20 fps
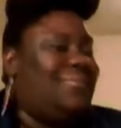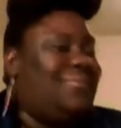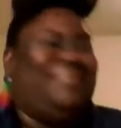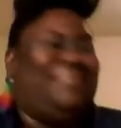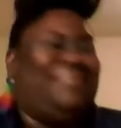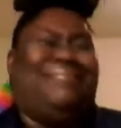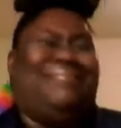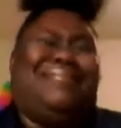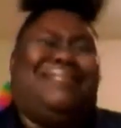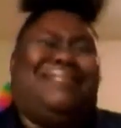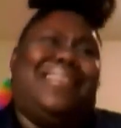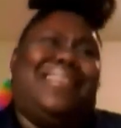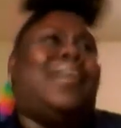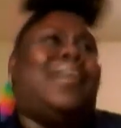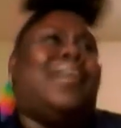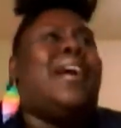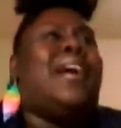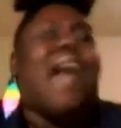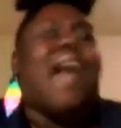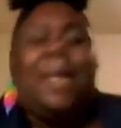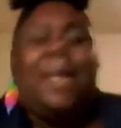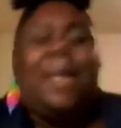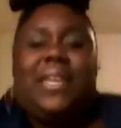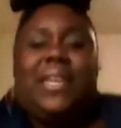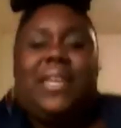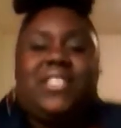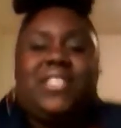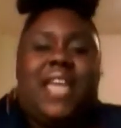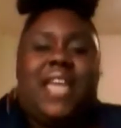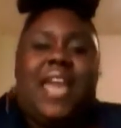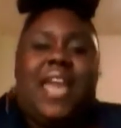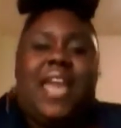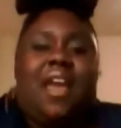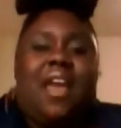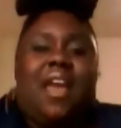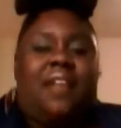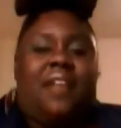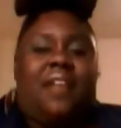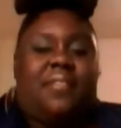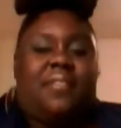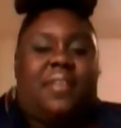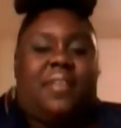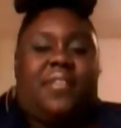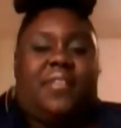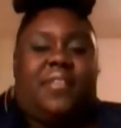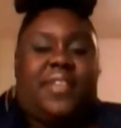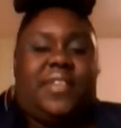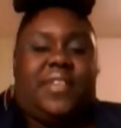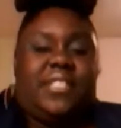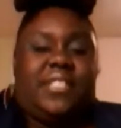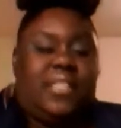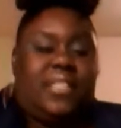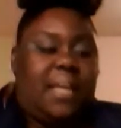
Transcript: I mean, she had all the motherfuckers.